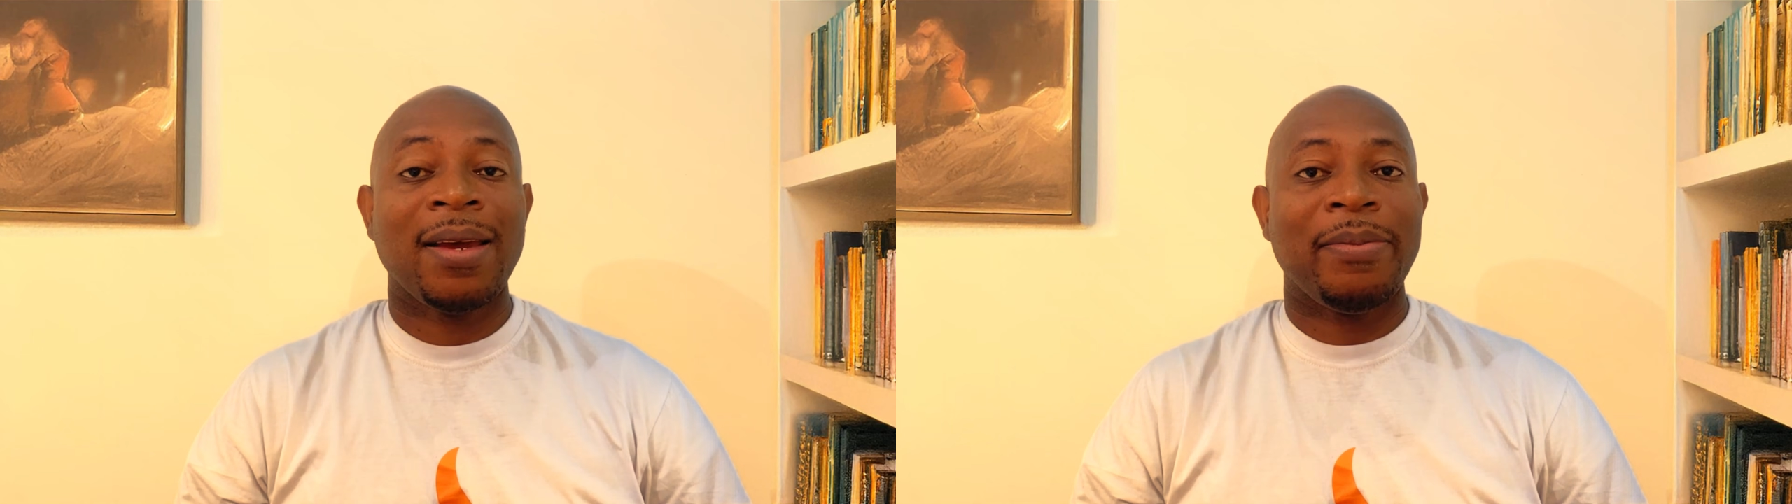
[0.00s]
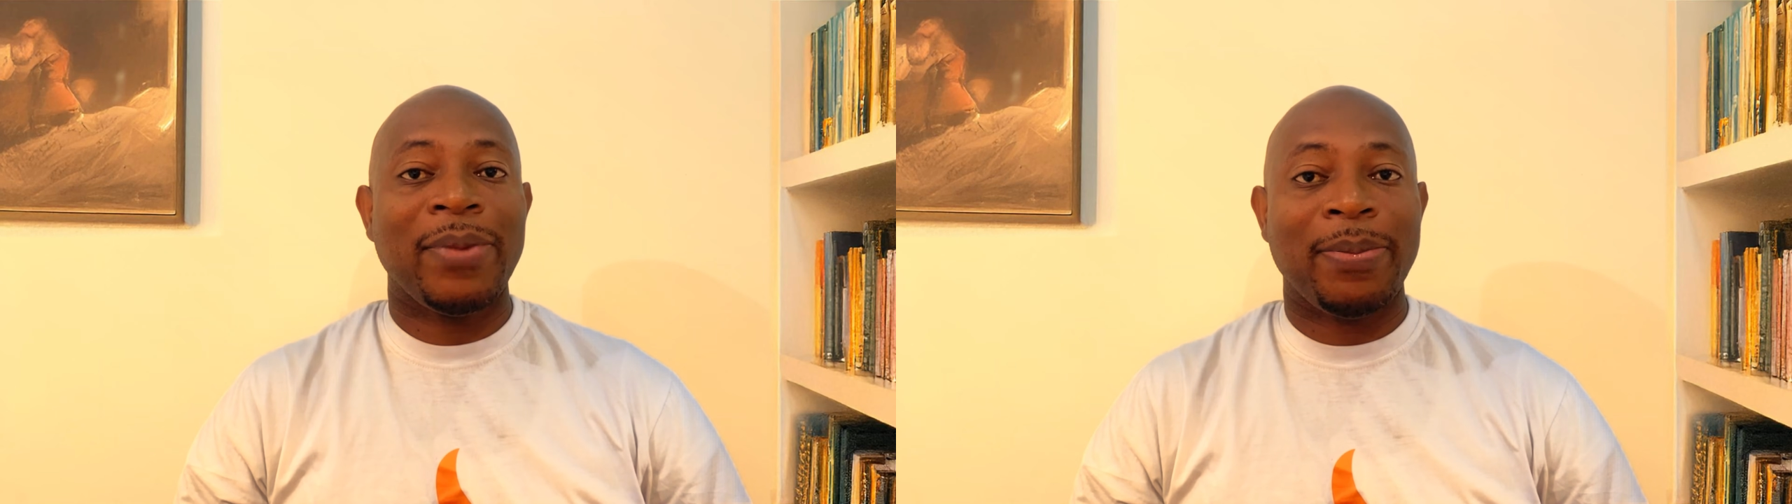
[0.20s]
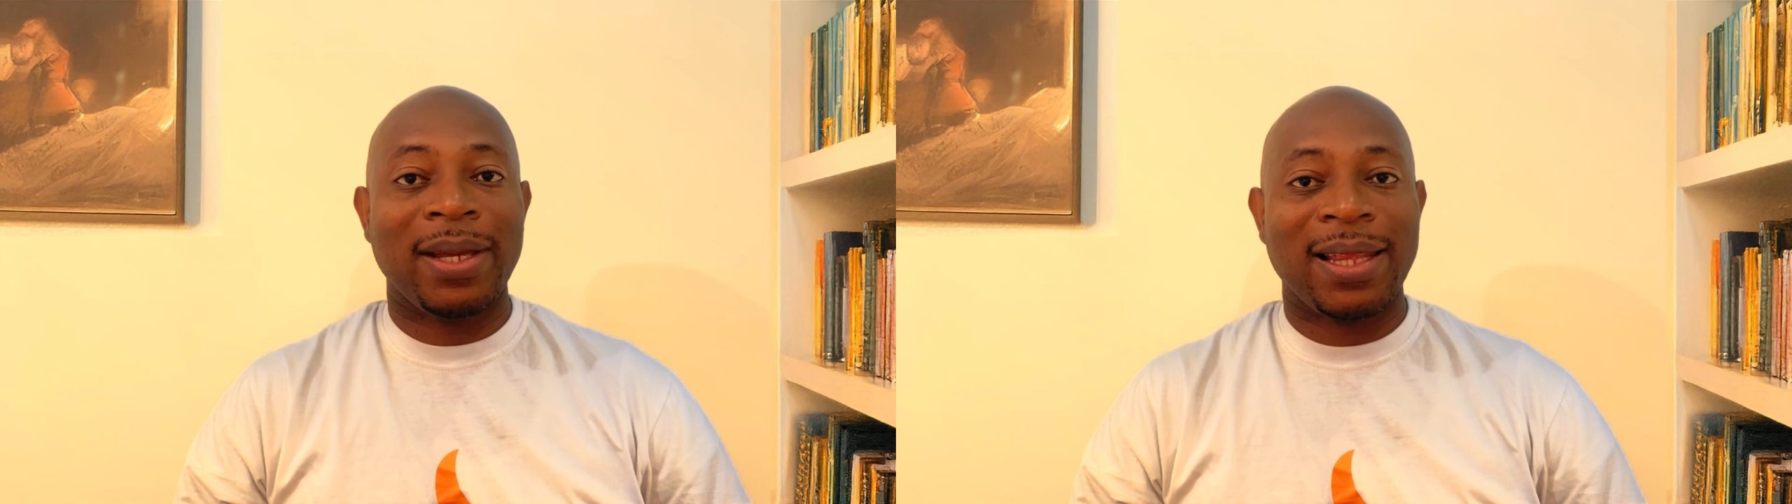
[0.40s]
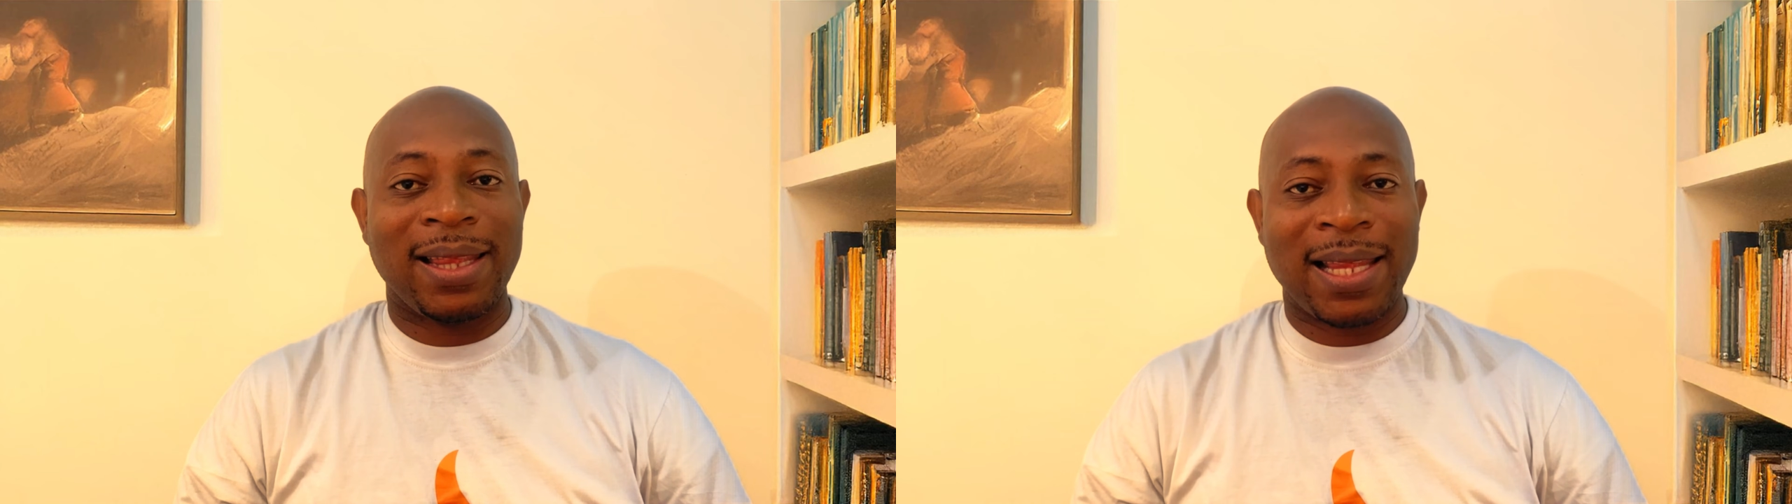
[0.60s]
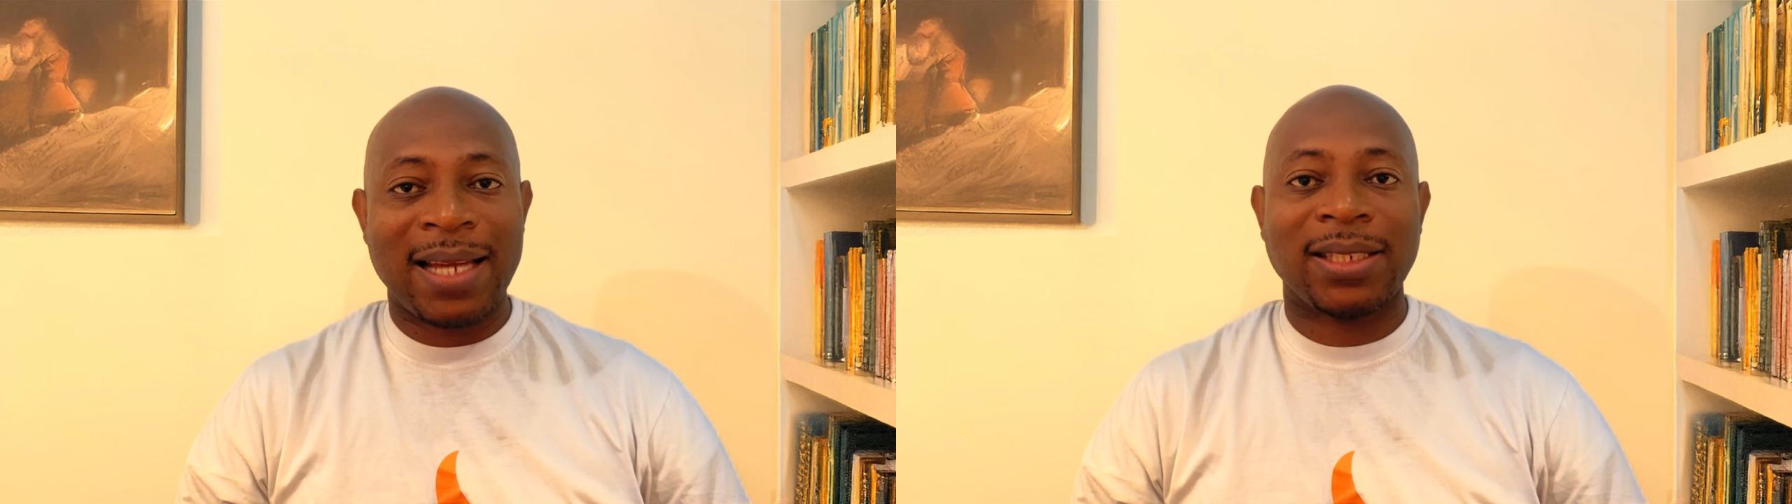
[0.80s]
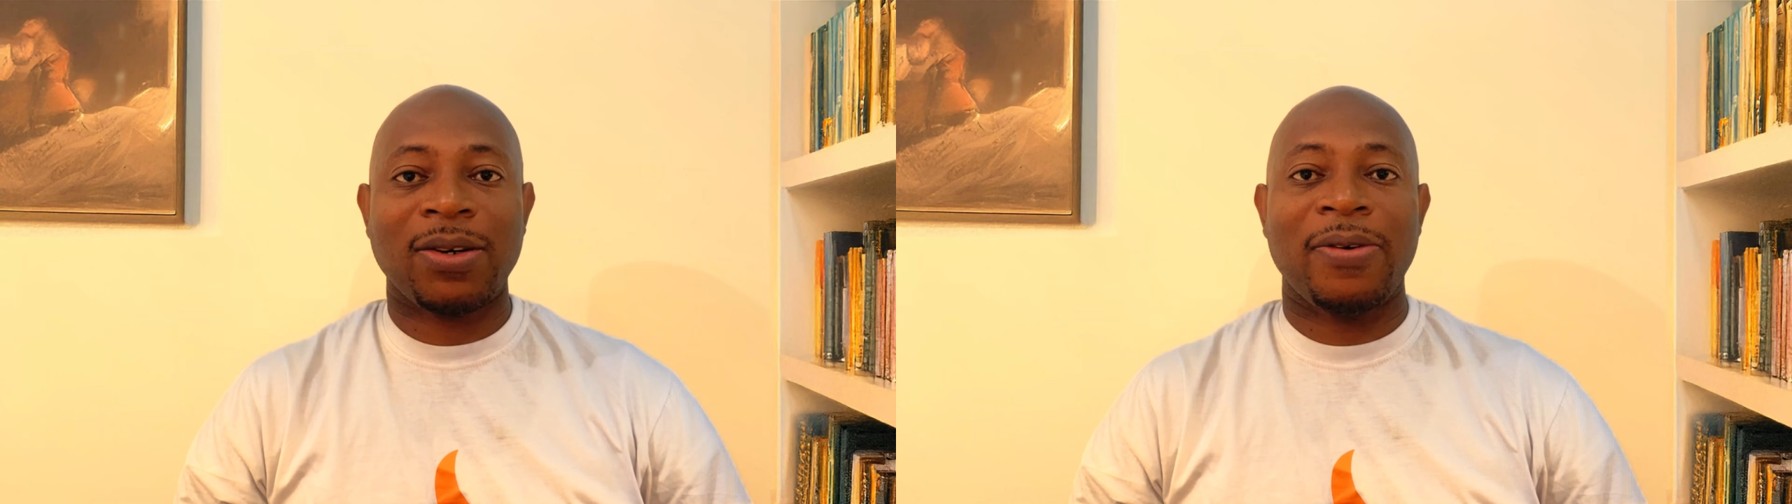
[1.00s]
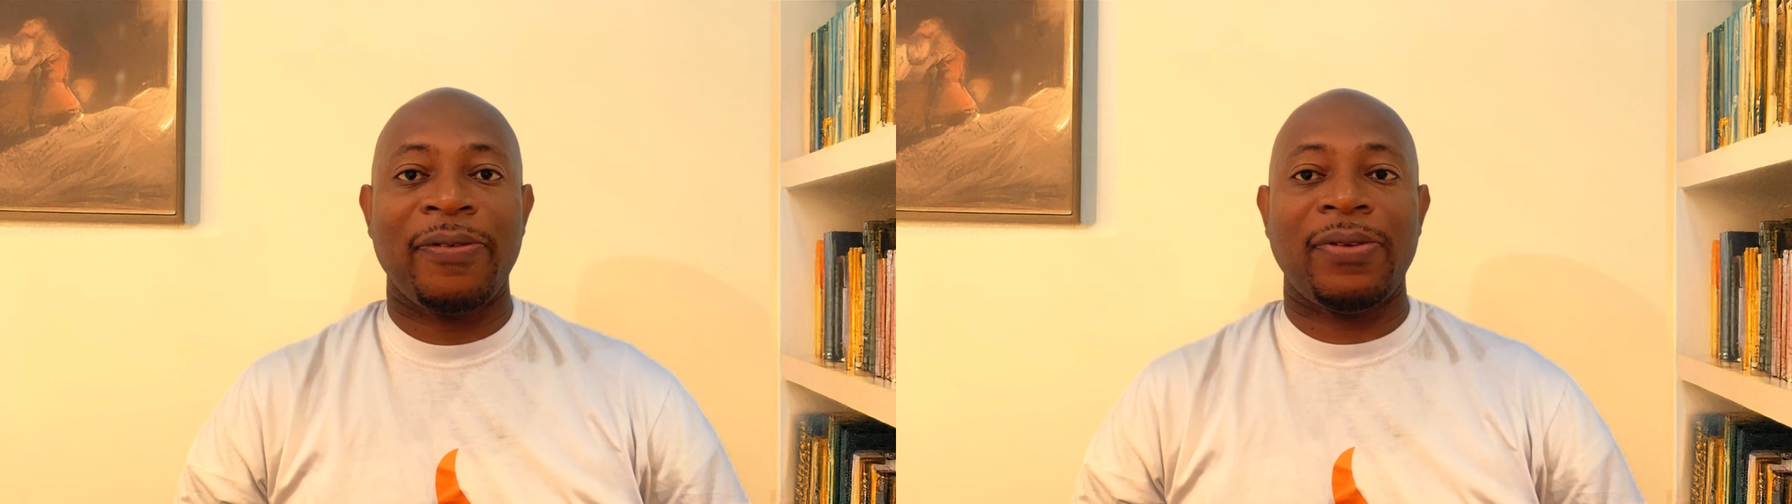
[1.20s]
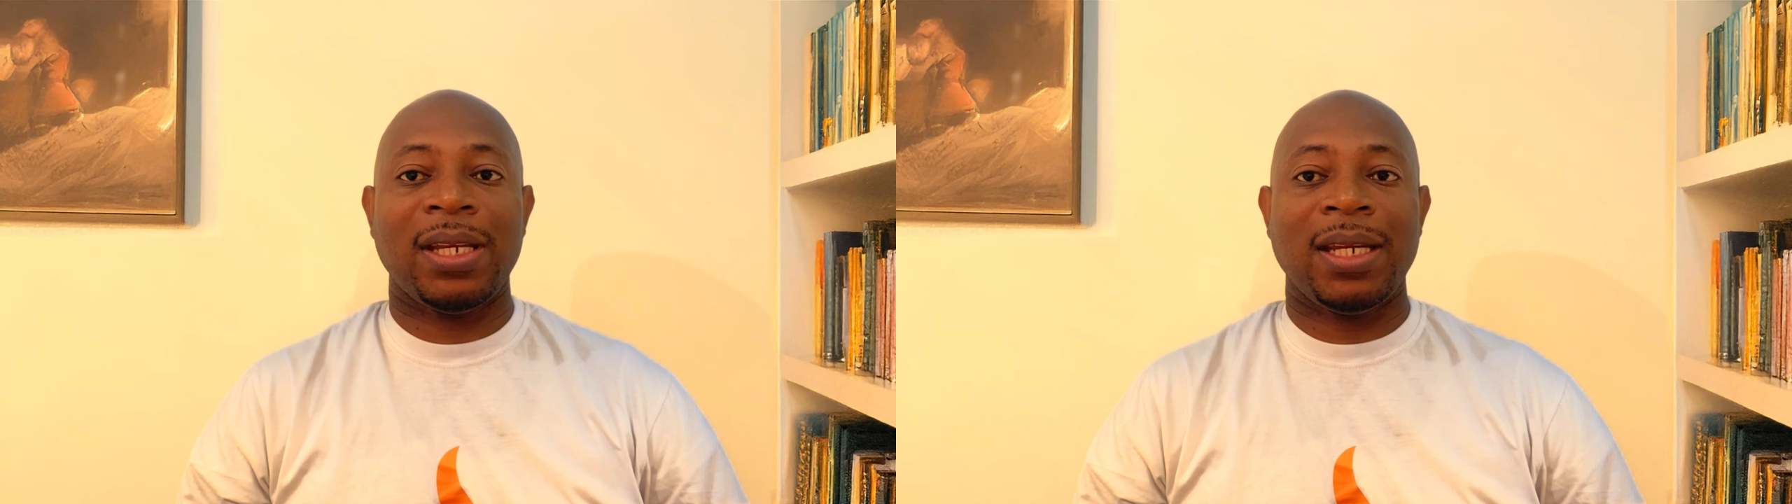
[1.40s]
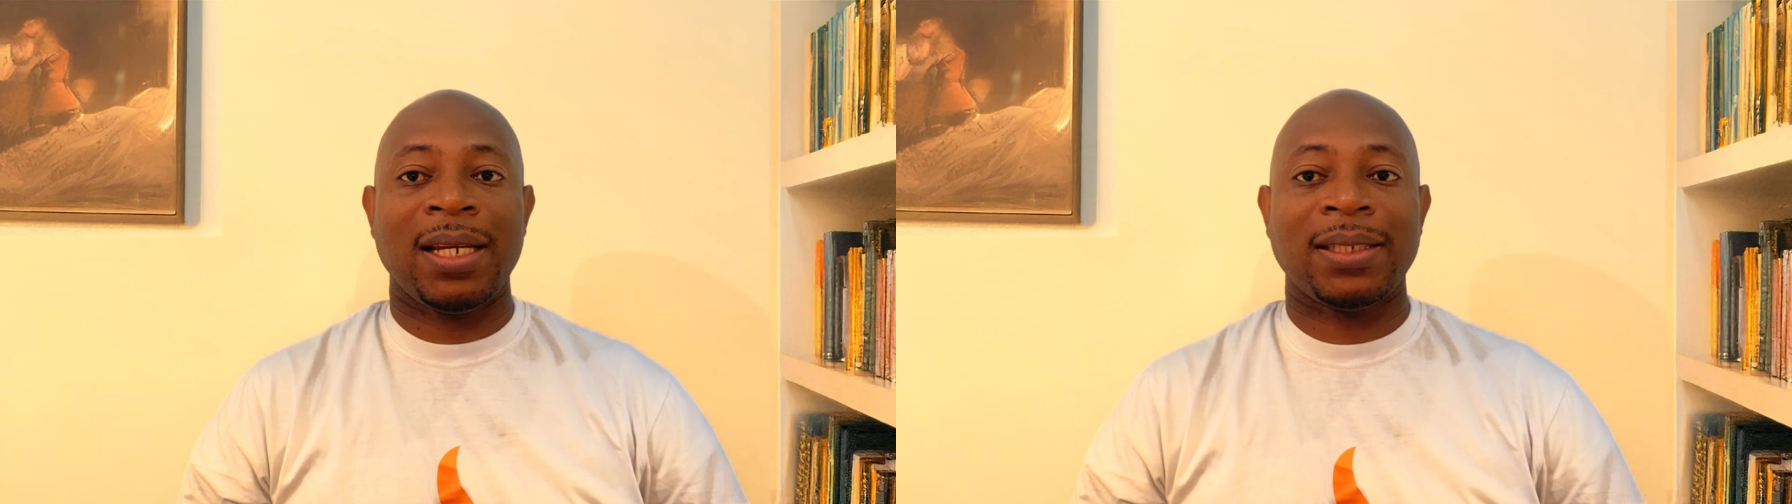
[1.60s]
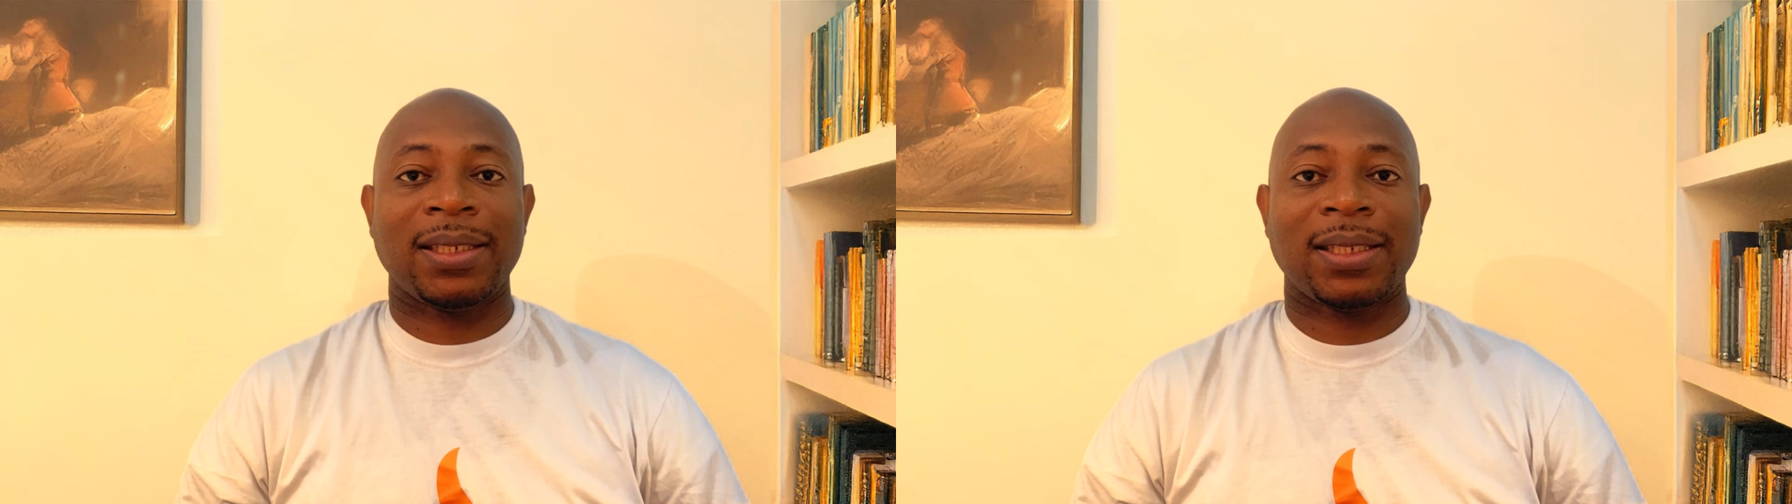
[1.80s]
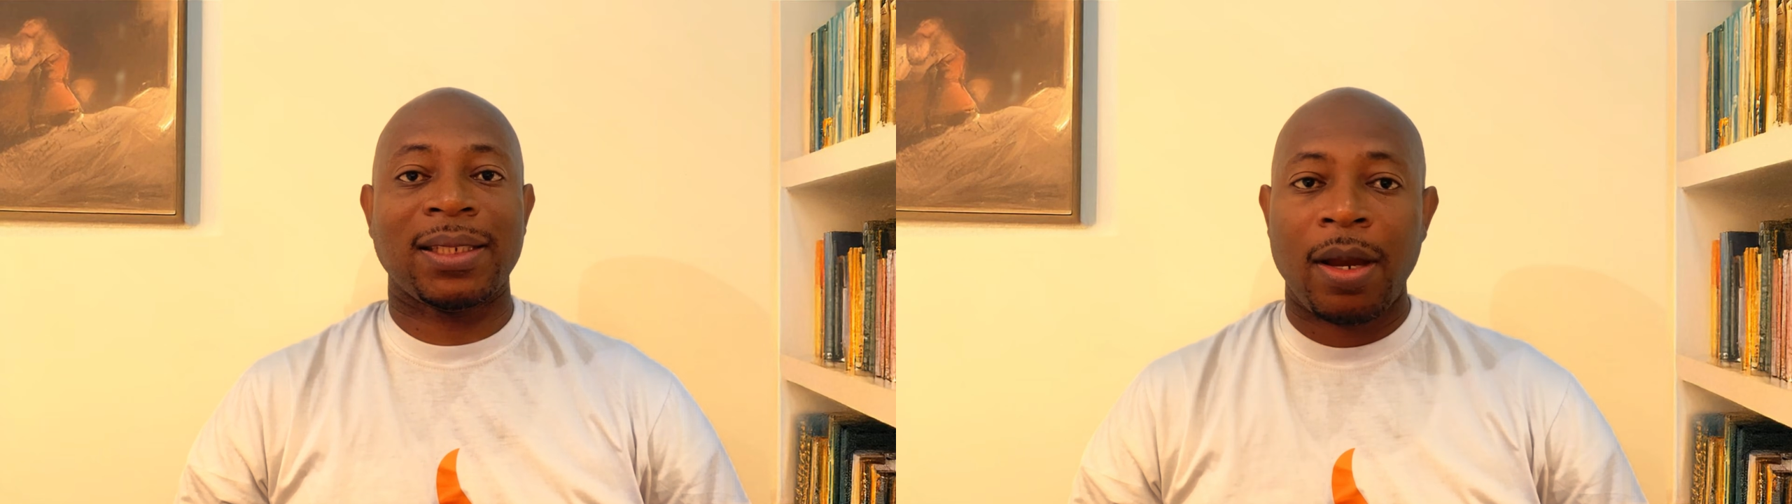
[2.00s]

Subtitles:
may be less convenient.